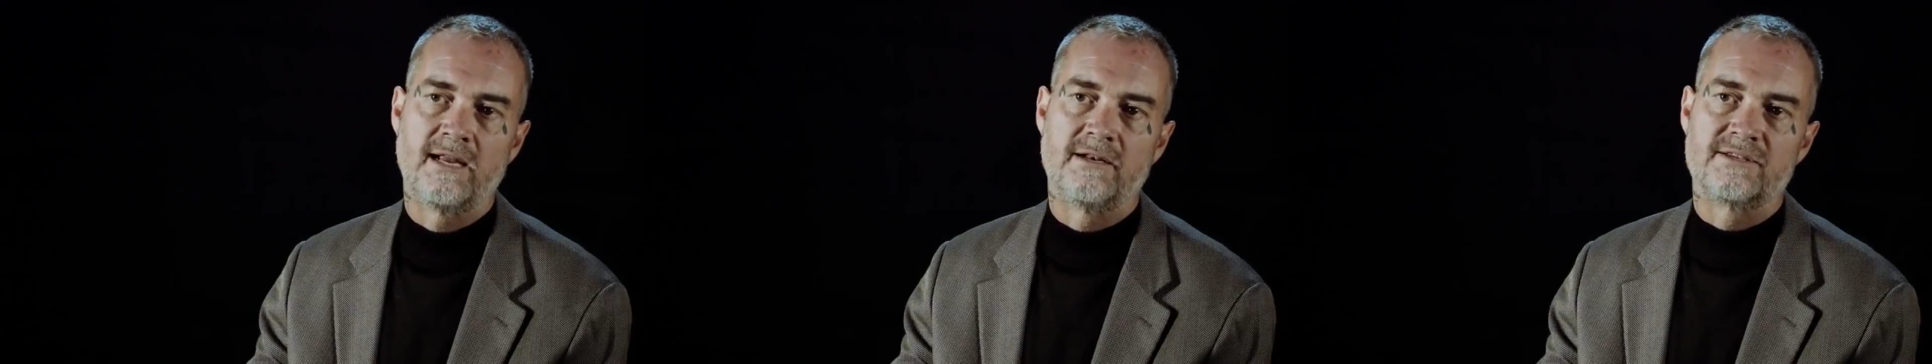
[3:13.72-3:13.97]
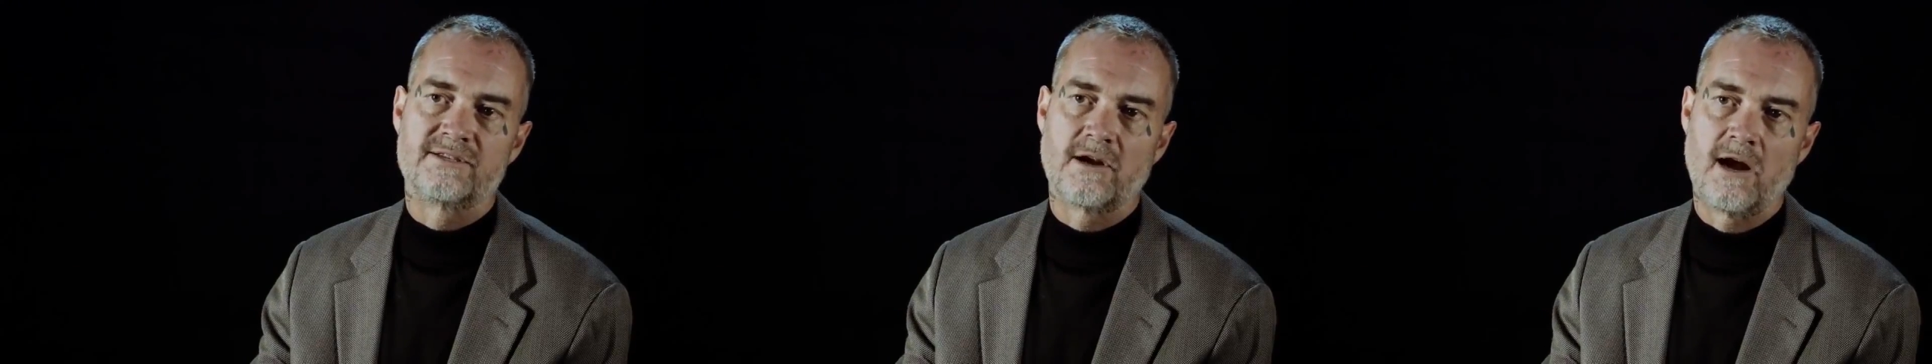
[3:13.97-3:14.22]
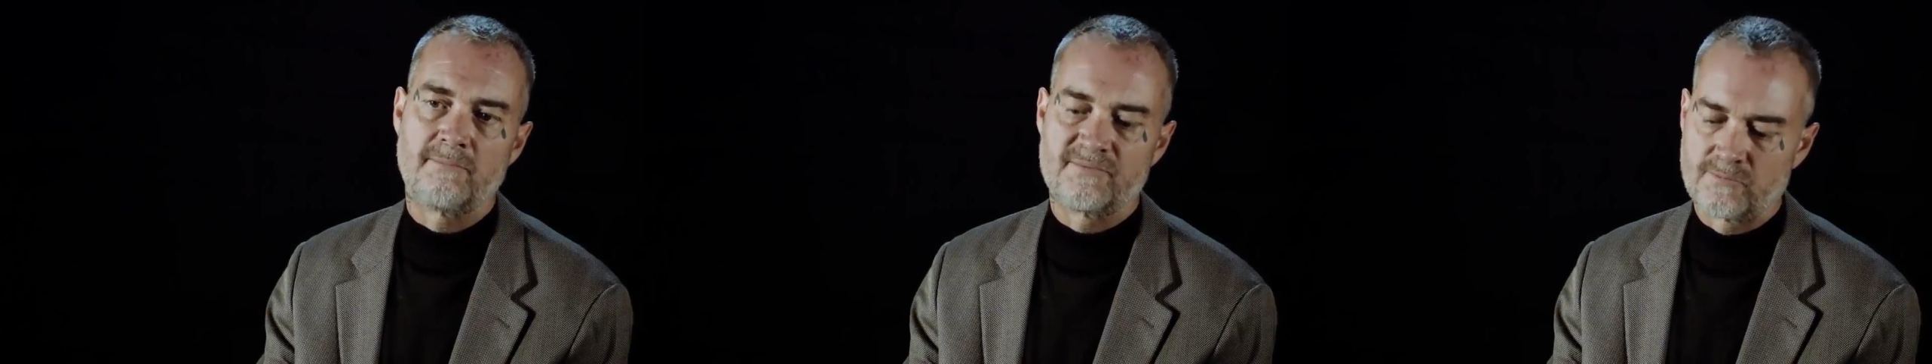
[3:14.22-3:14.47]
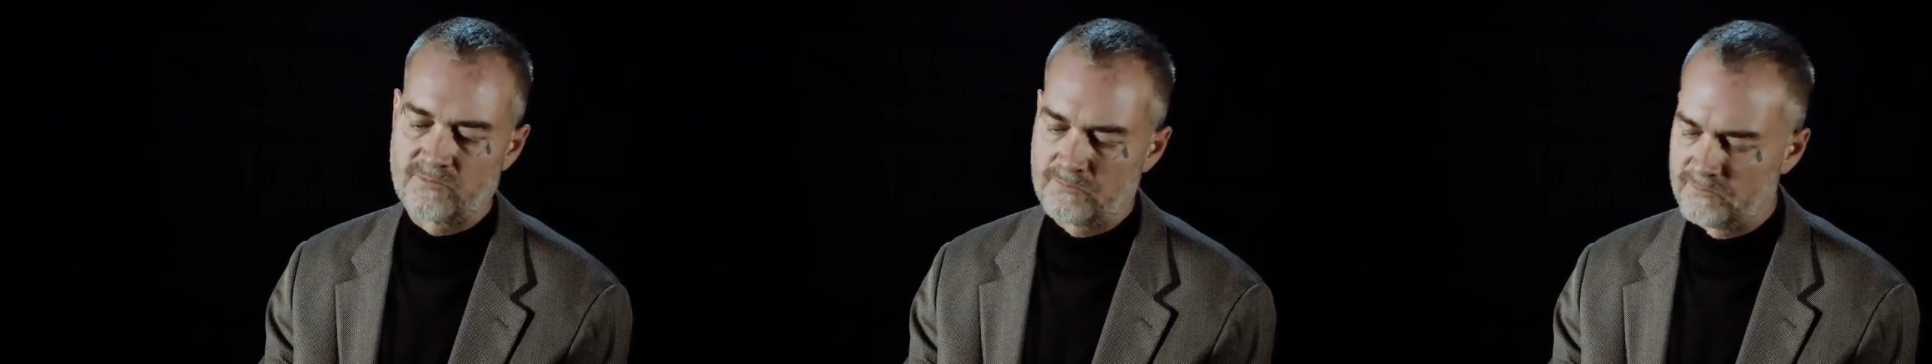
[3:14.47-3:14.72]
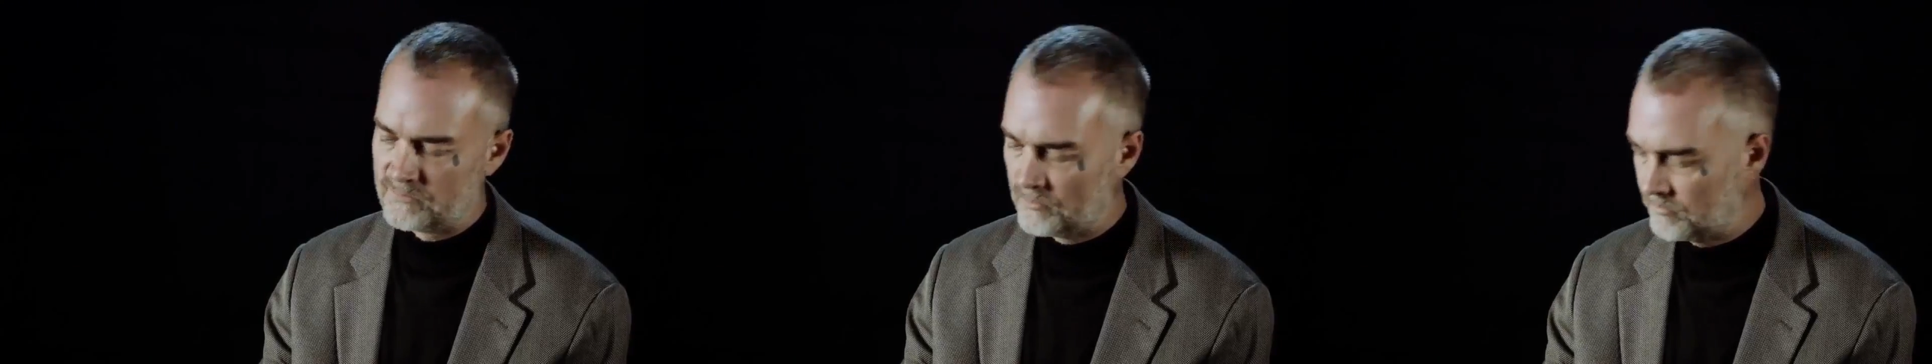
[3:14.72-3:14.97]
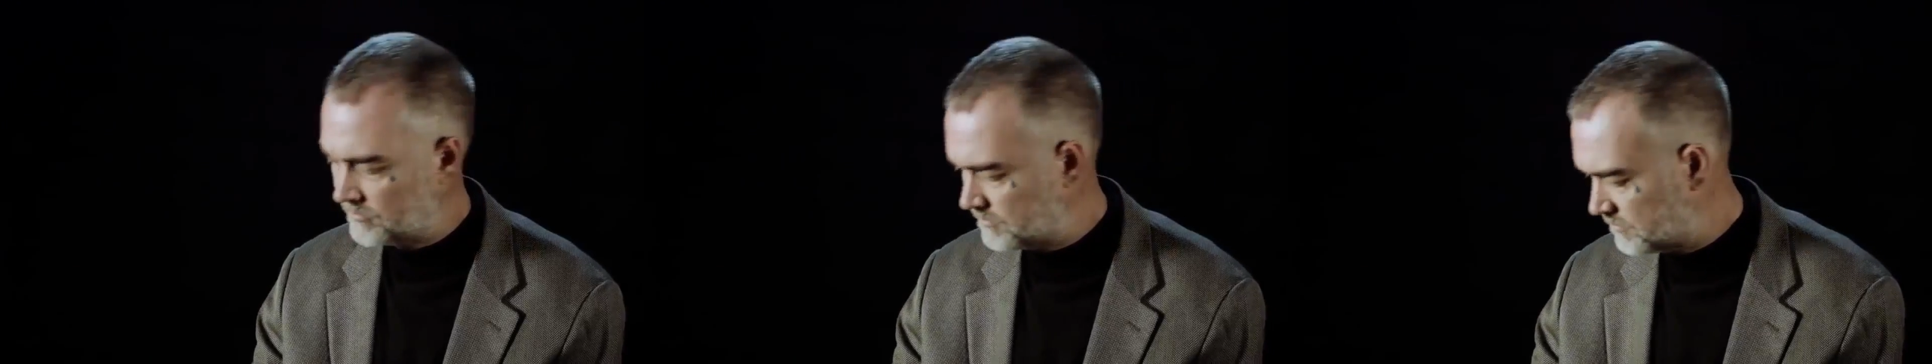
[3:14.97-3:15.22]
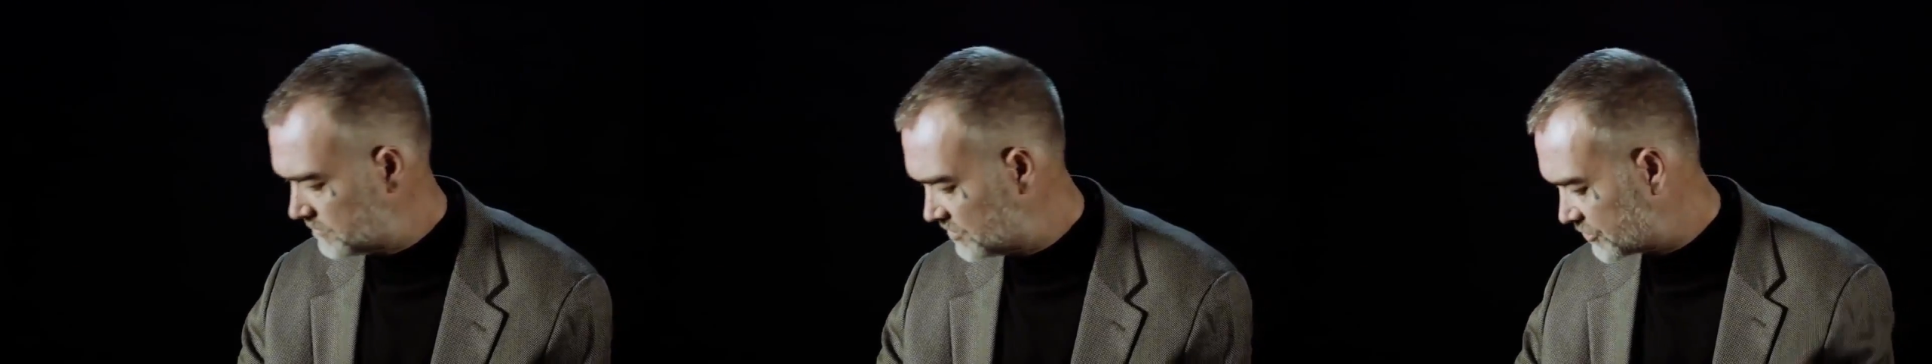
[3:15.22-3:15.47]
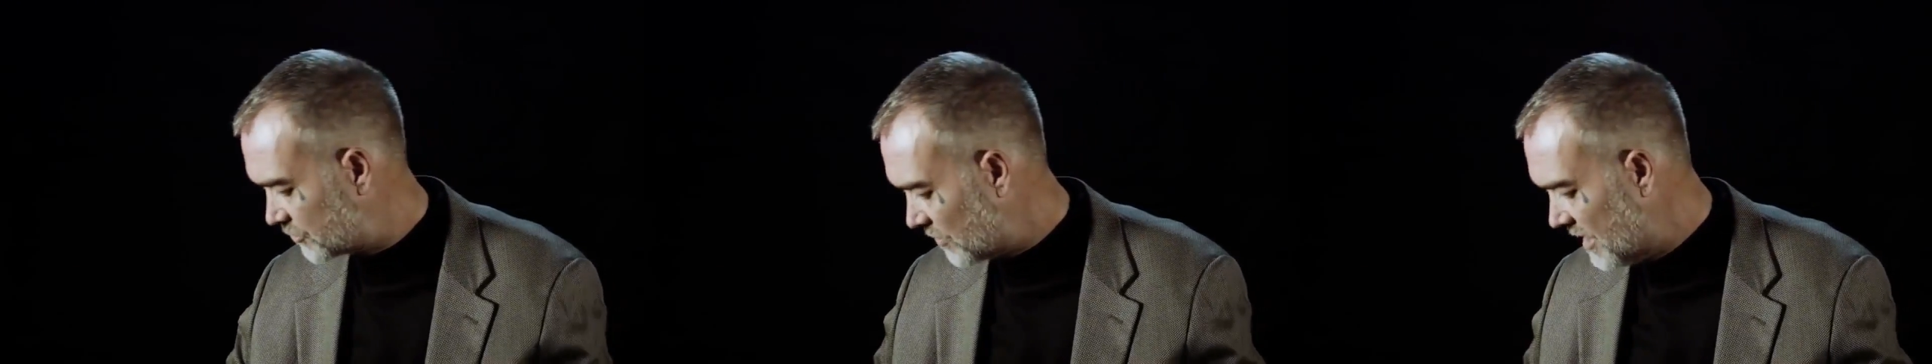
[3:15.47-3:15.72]
we can stop
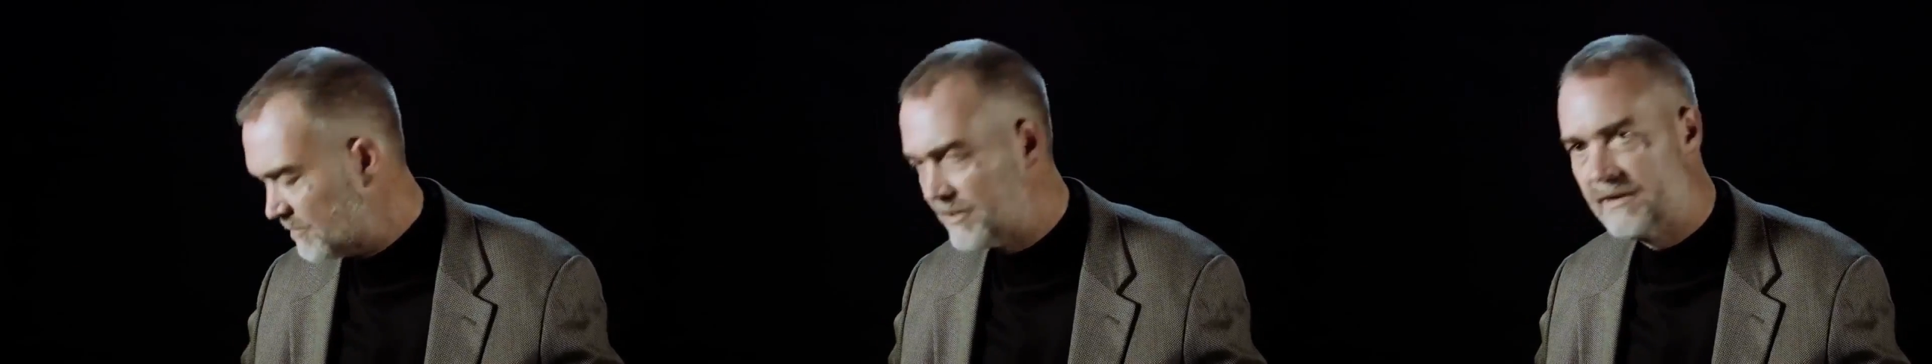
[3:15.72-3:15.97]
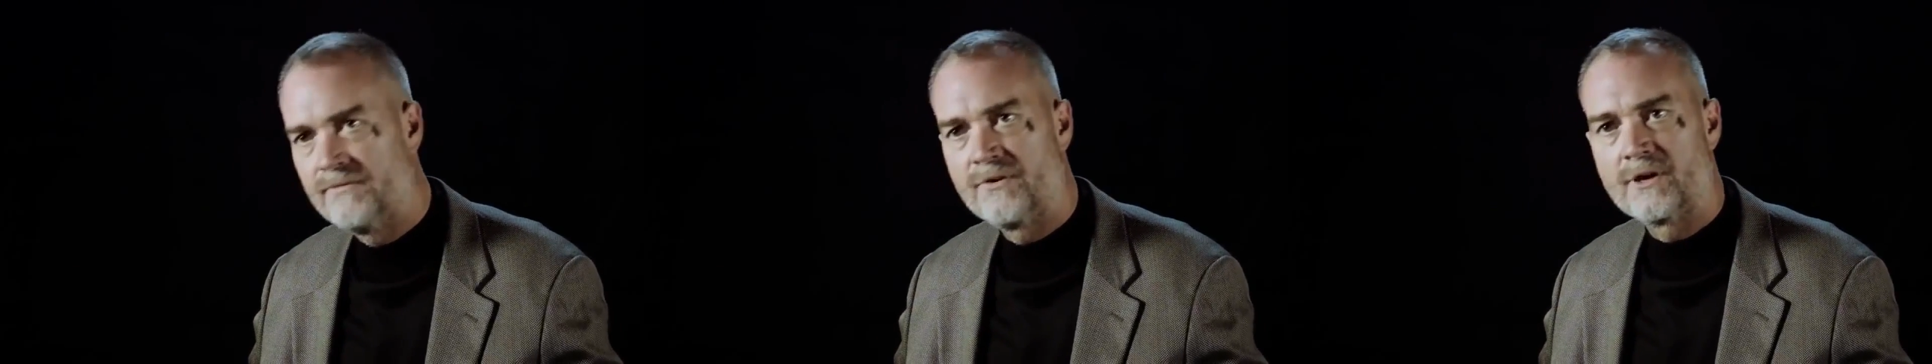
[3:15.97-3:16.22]
scrambling